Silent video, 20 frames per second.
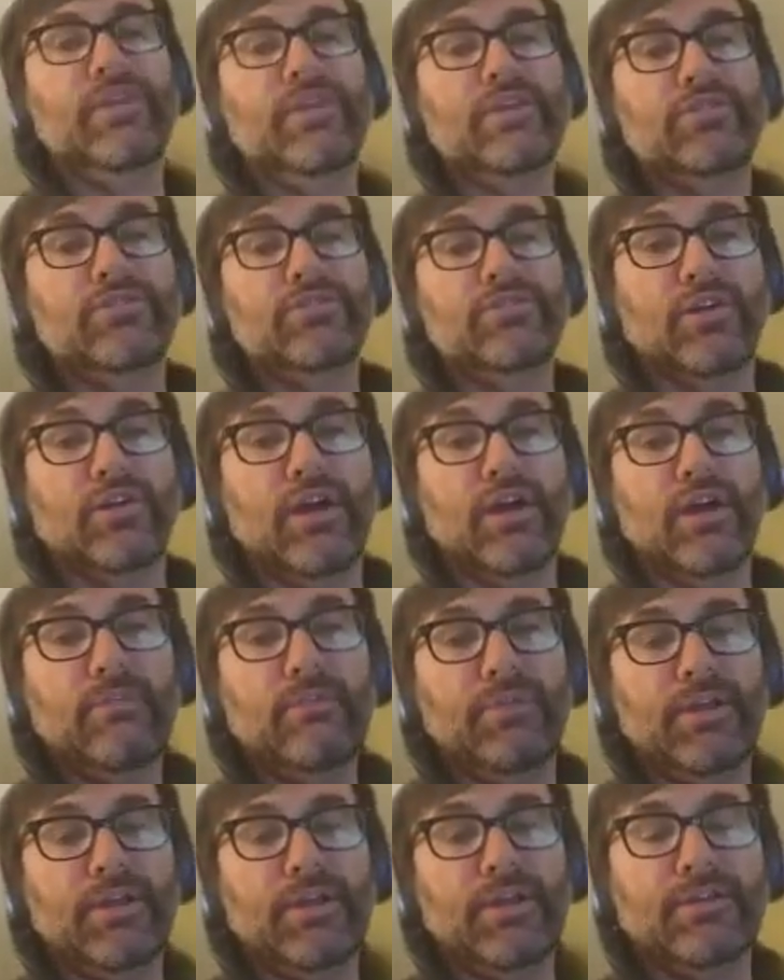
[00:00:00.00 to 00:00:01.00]
God
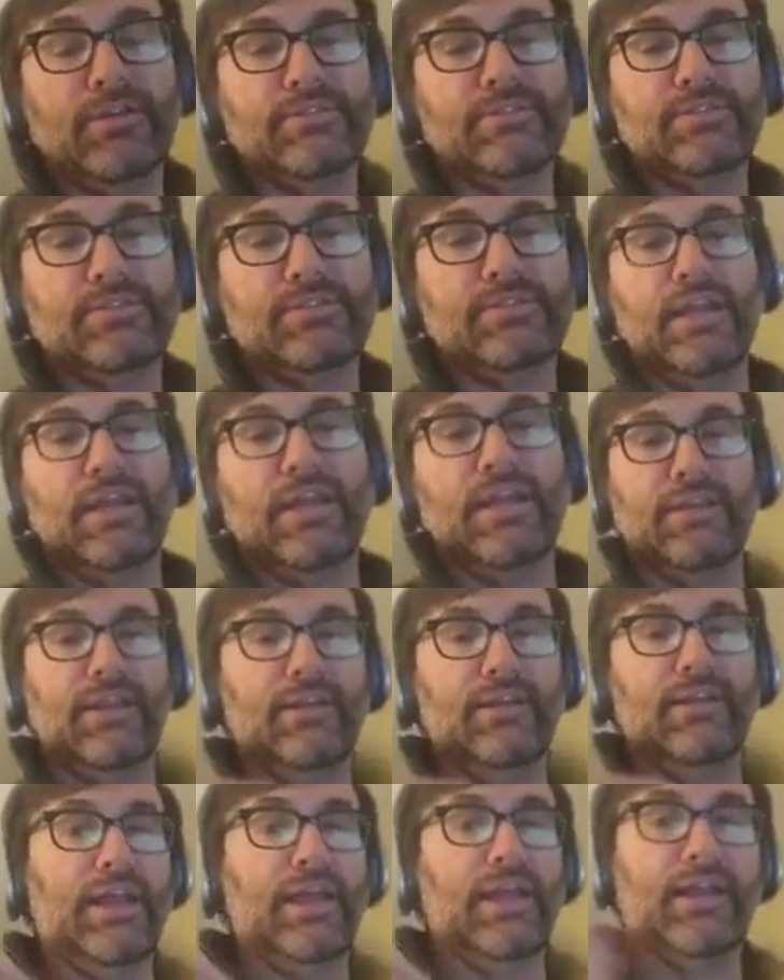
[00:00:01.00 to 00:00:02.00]
because
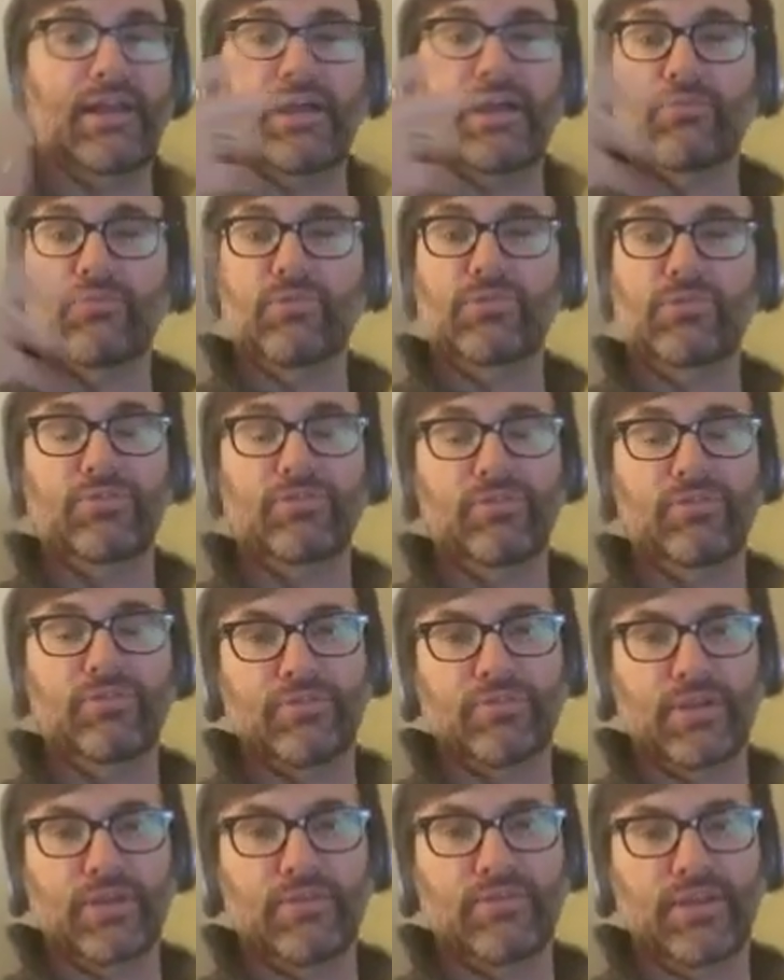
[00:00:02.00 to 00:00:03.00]
and God will do the
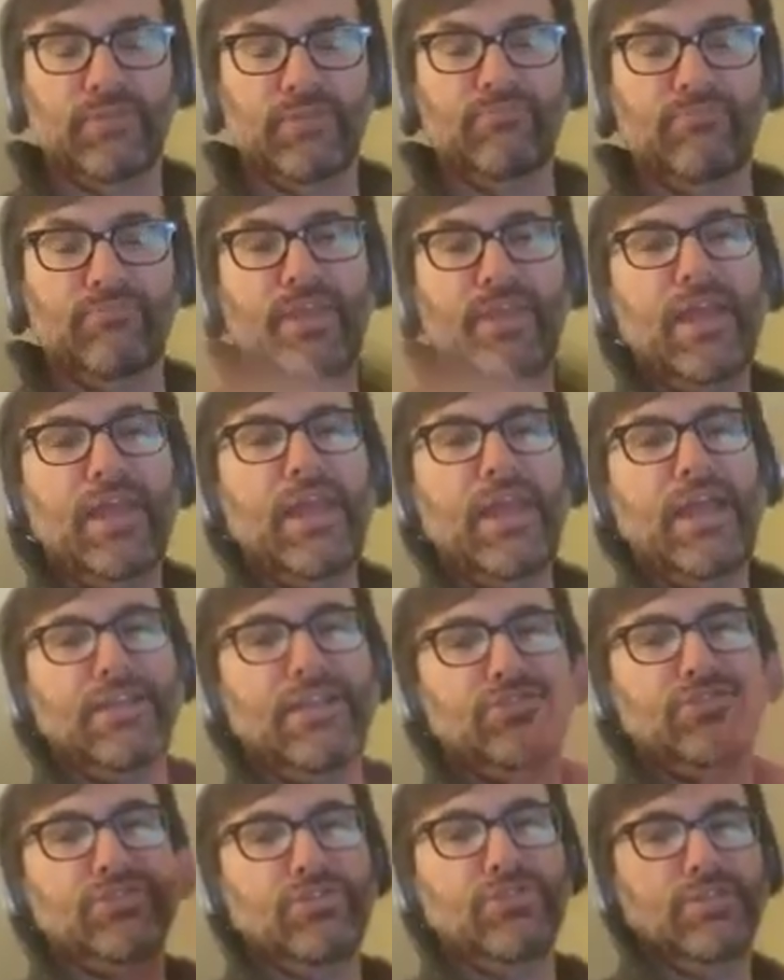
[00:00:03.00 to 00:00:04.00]
forgiving. And
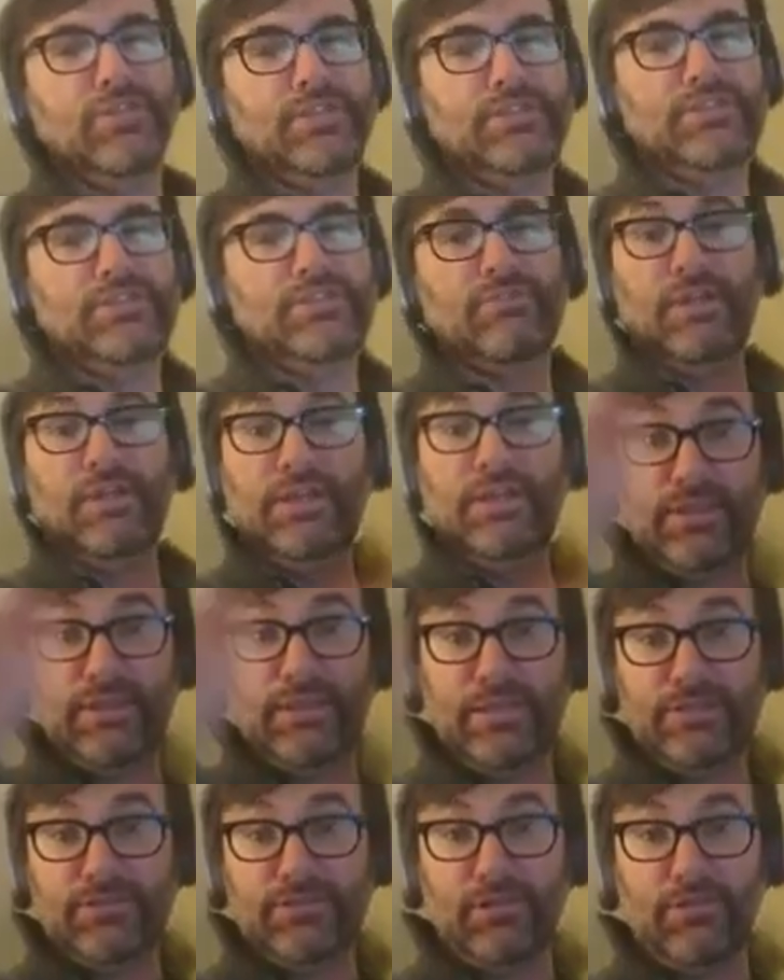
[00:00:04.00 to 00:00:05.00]
so these
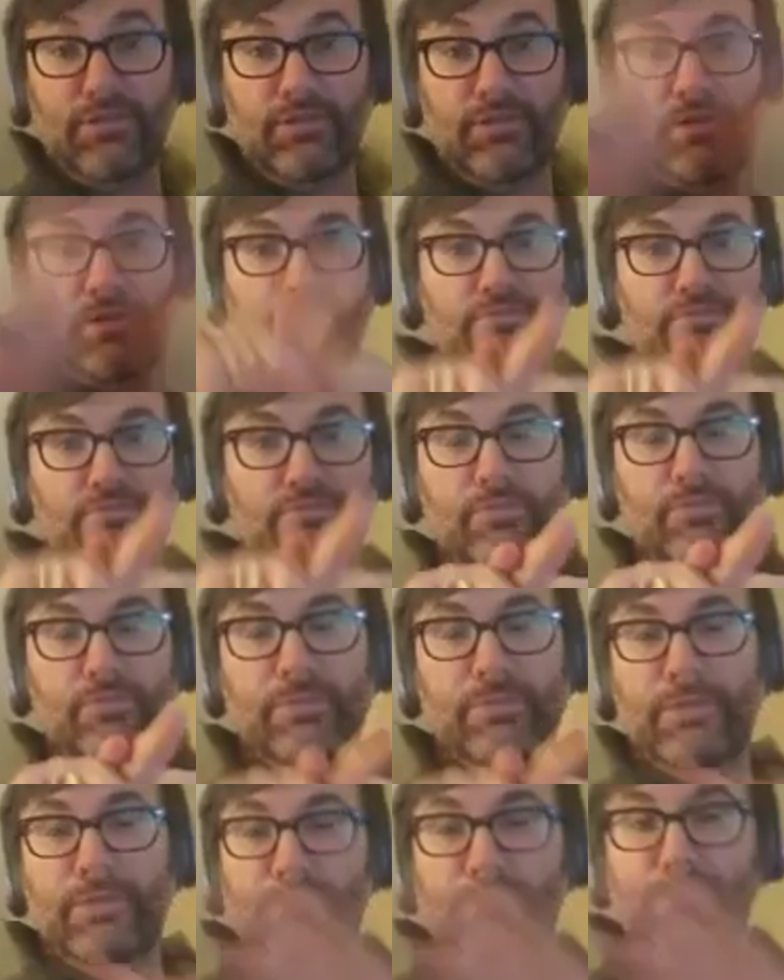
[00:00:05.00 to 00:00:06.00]
all come through the
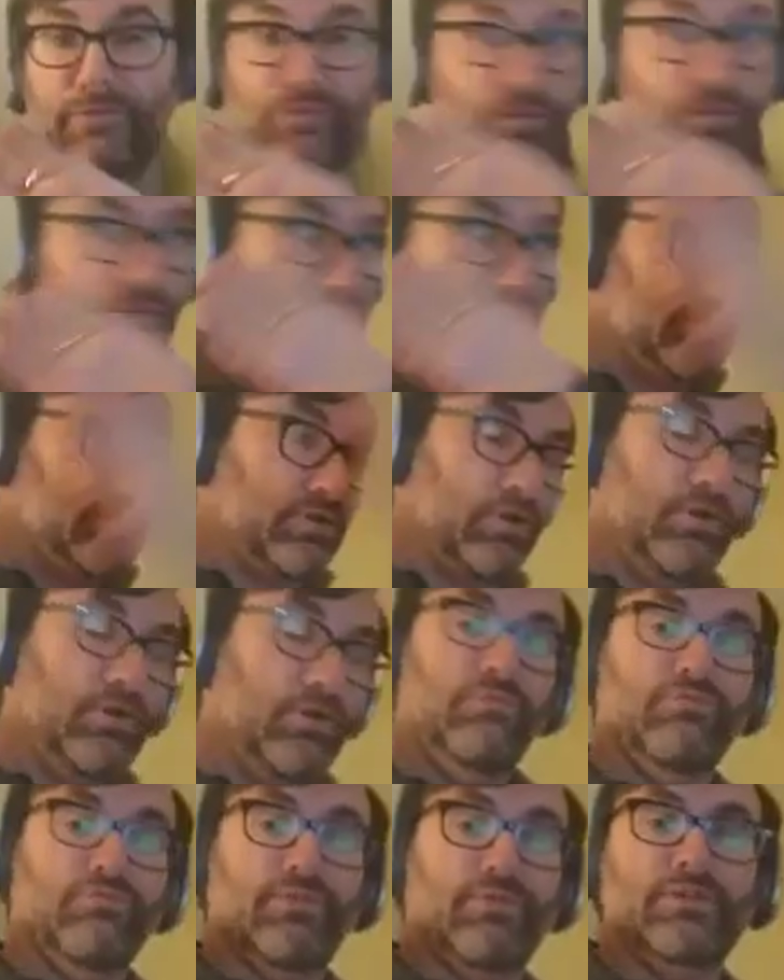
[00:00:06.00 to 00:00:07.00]
Bible. Of course, there's a
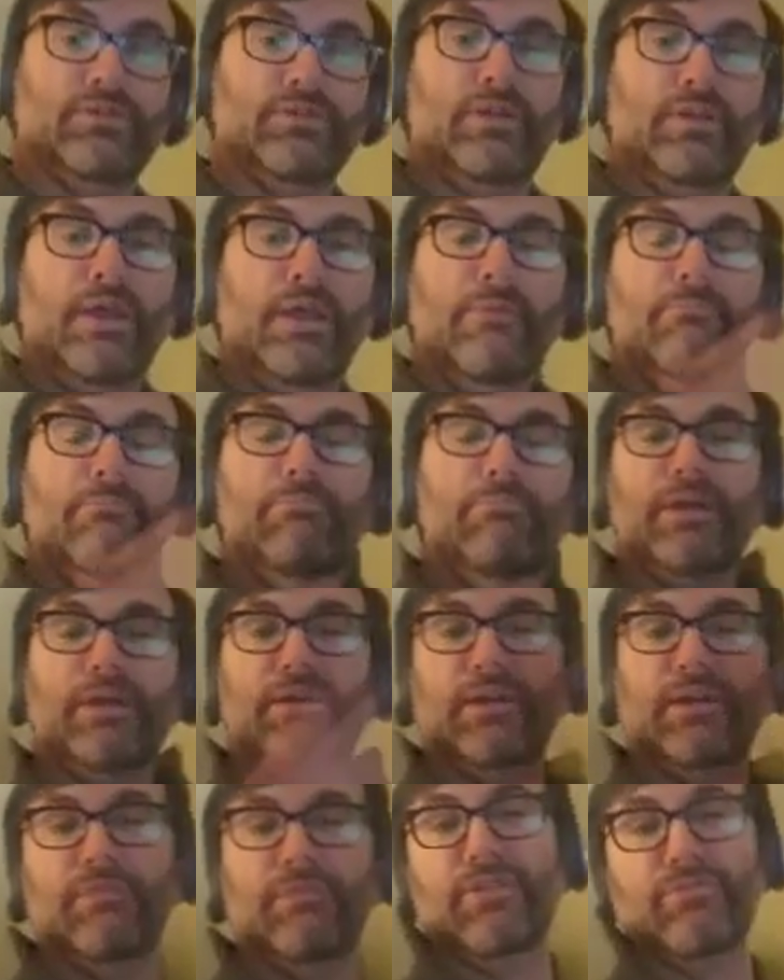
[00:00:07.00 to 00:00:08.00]
whole bucket of
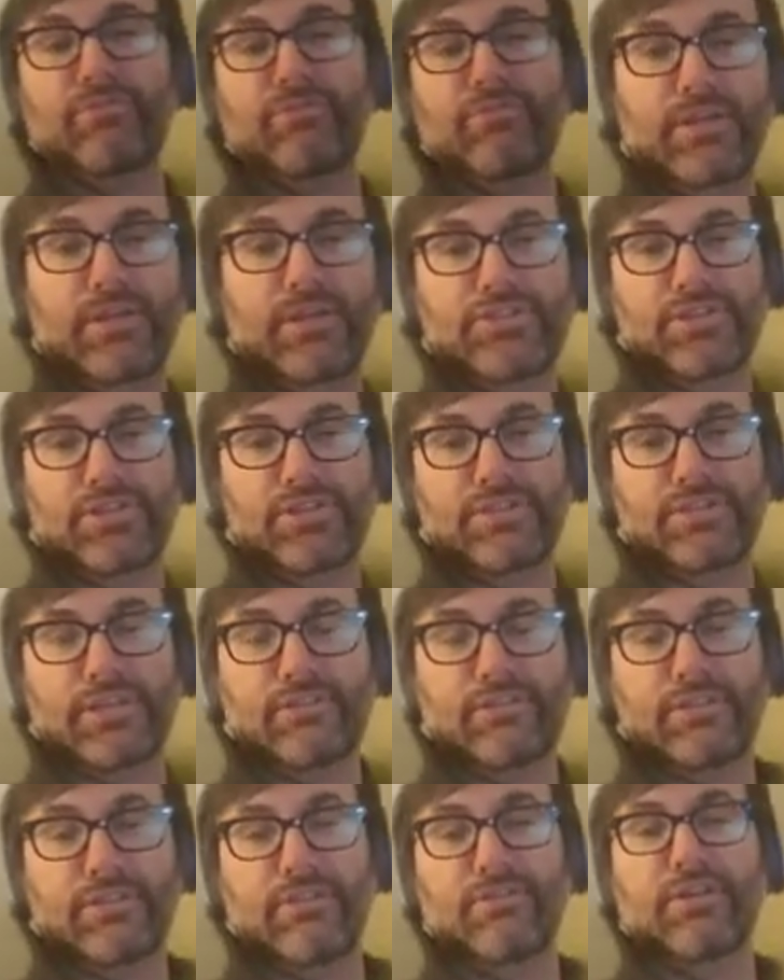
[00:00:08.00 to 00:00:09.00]
other religions out
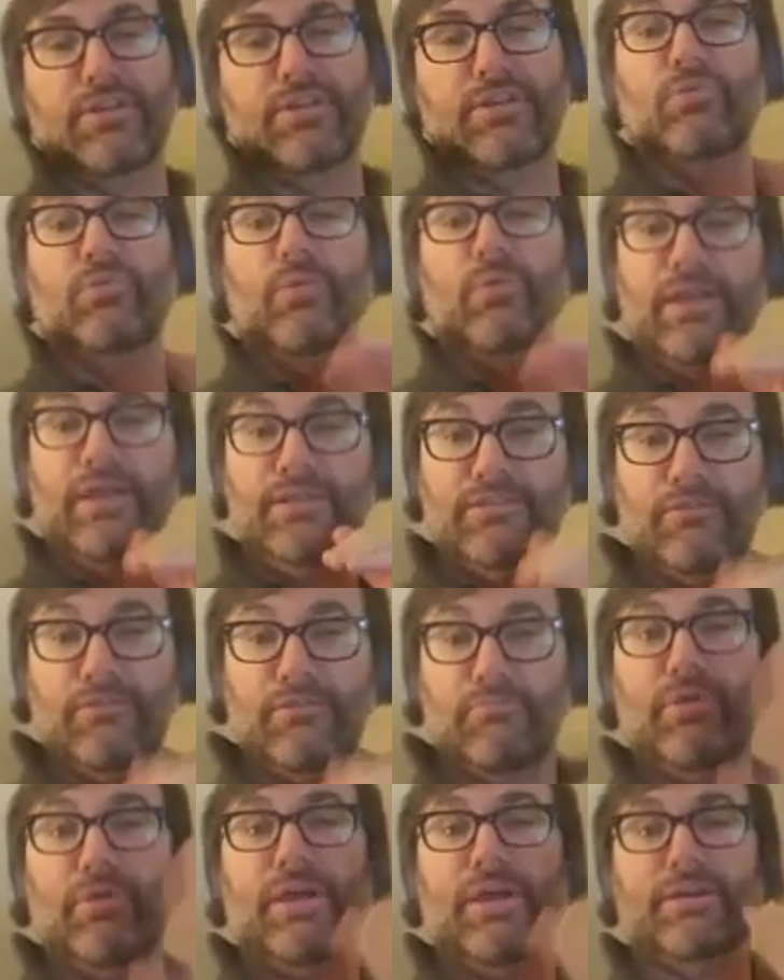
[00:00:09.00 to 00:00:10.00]
there and other ways of
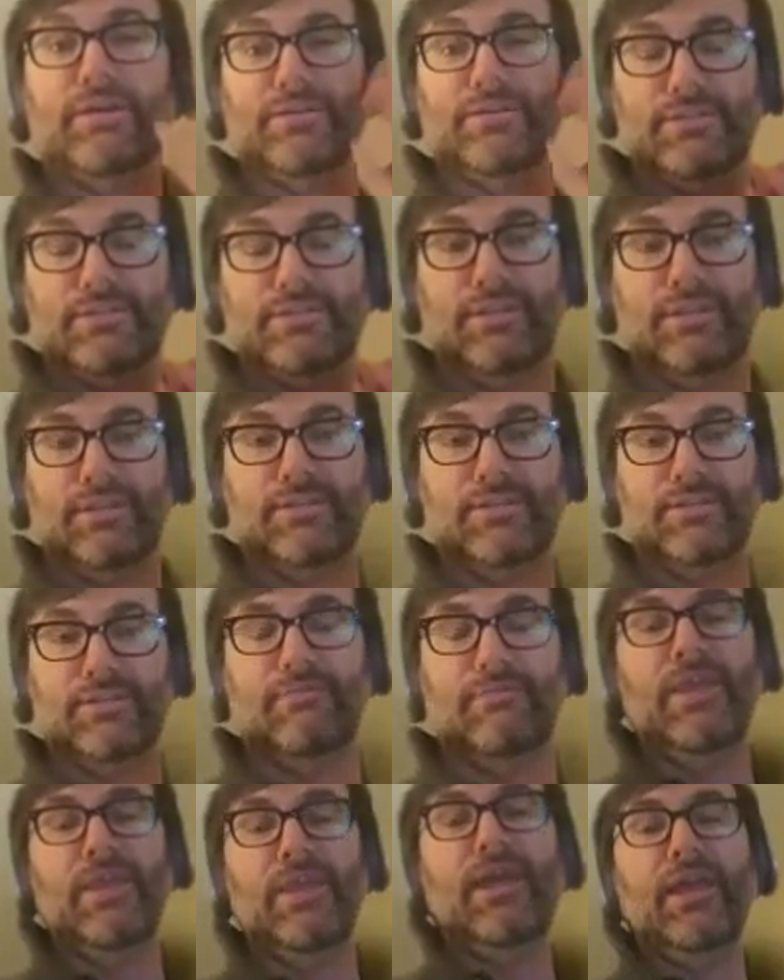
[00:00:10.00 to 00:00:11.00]
practicing this
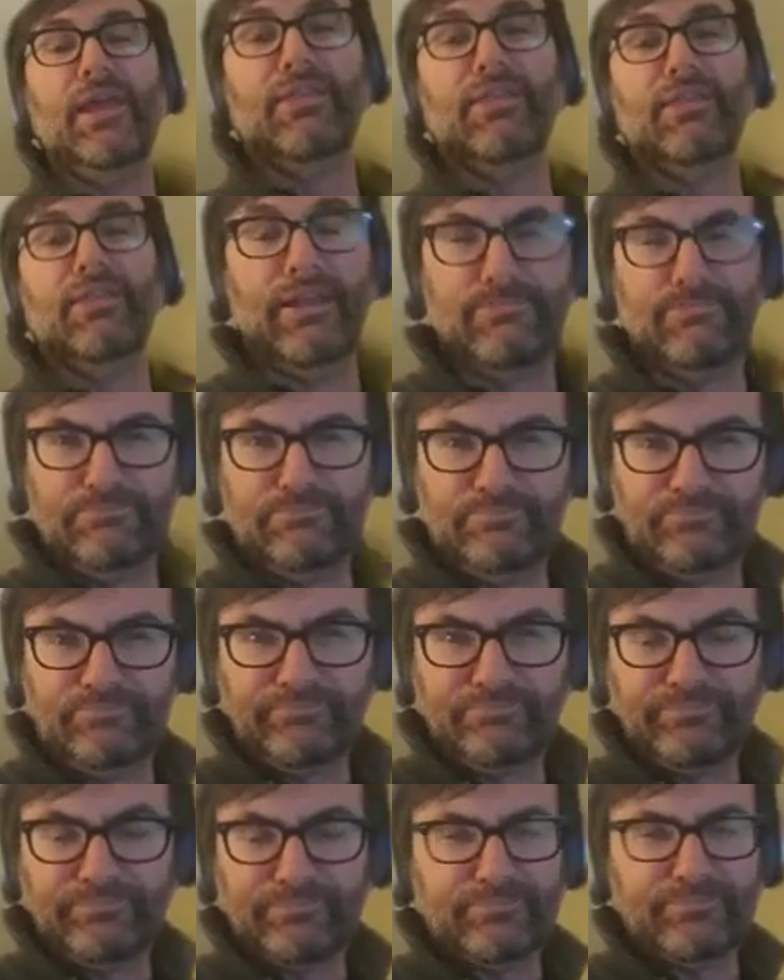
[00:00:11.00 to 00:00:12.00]
that
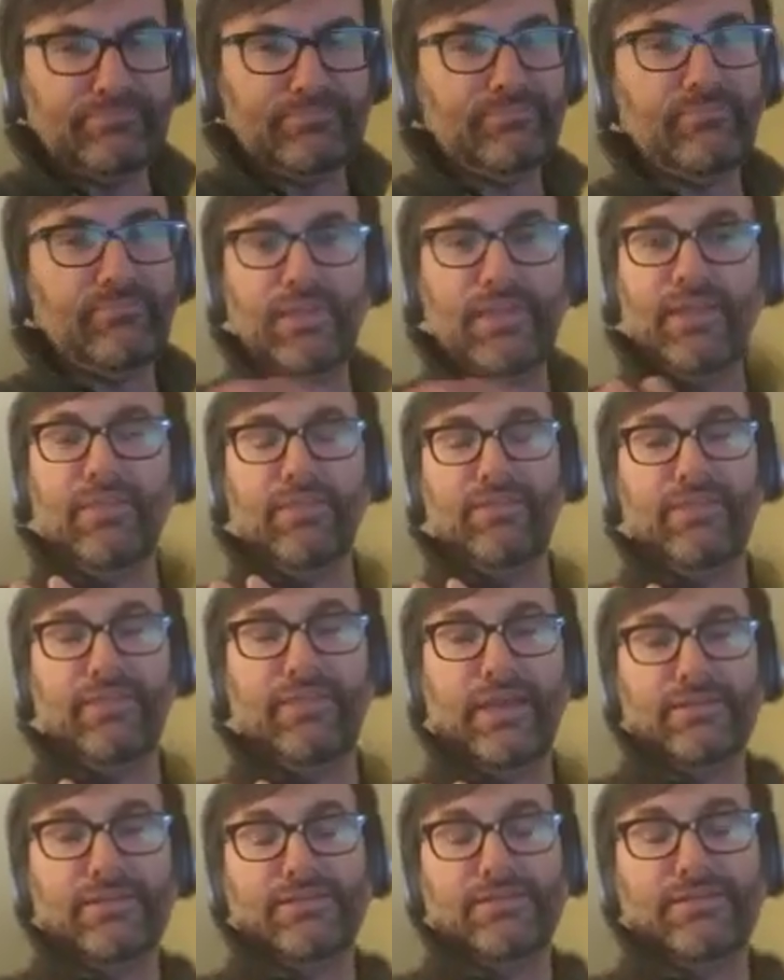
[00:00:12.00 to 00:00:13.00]
that